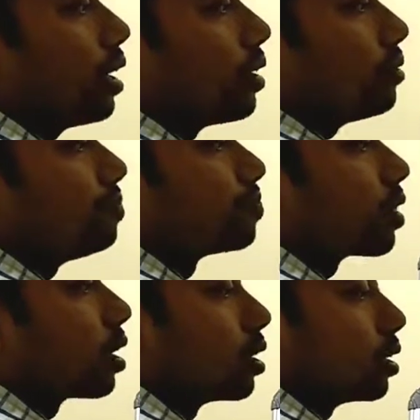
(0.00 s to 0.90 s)
Now,
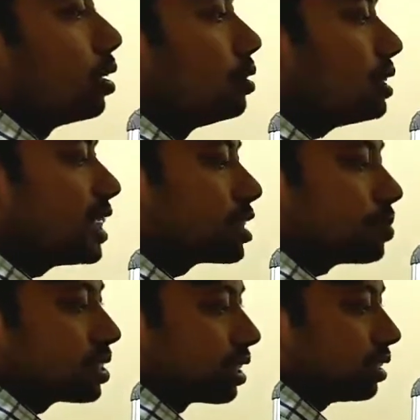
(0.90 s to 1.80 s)
in this
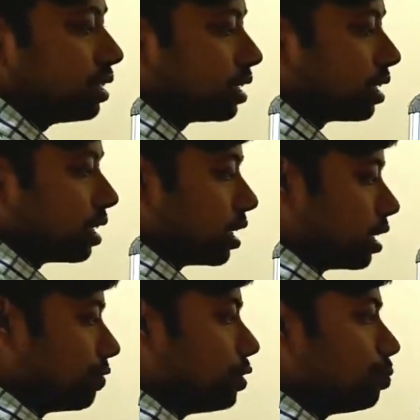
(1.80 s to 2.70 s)
expression,
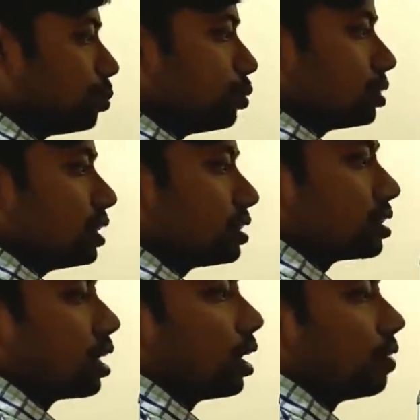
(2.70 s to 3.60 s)
if you put
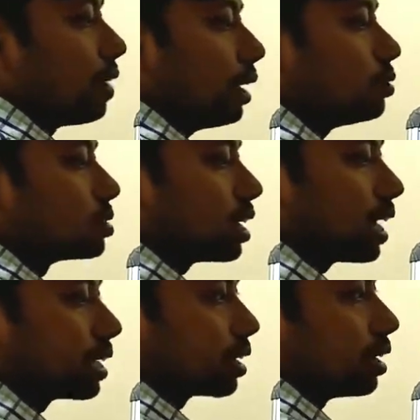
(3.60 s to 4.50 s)
these values
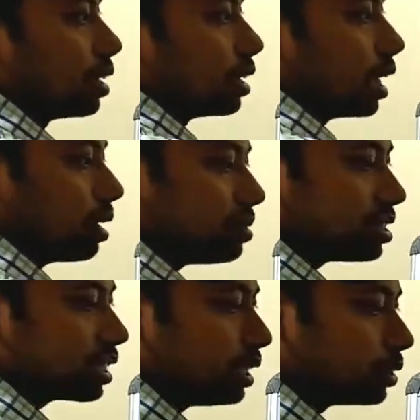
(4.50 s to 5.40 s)
like m is
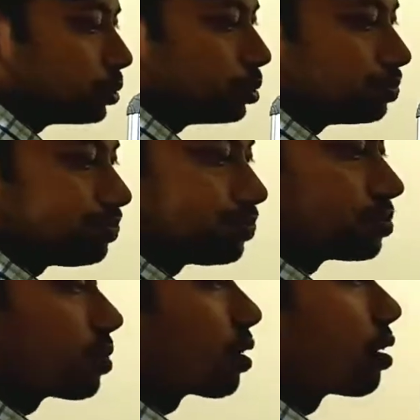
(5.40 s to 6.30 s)
equal to
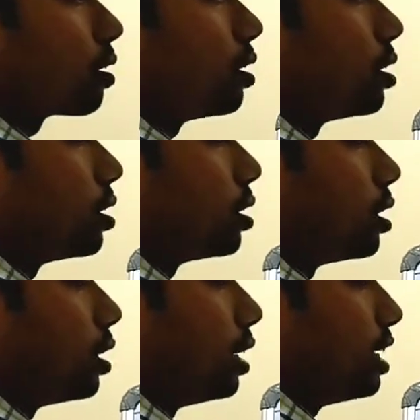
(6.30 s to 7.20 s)

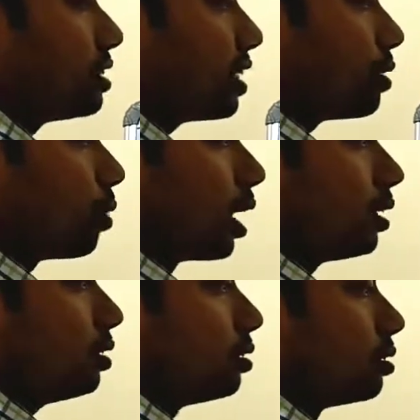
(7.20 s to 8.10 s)
less than
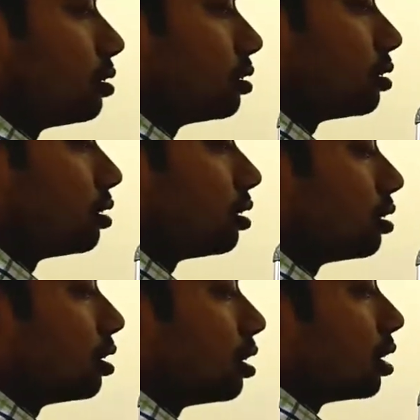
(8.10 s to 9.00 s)
1,
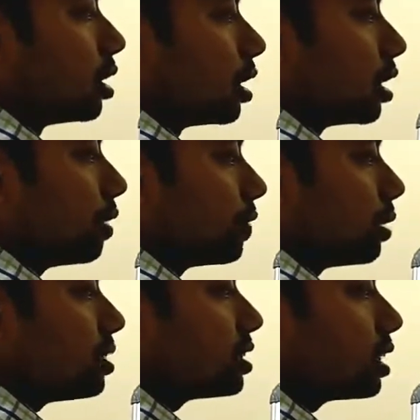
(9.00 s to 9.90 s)
if
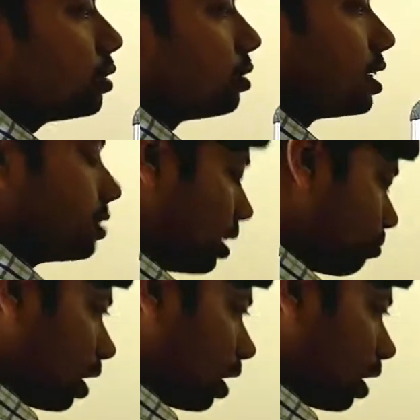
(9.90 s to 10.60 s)
m is equal to less than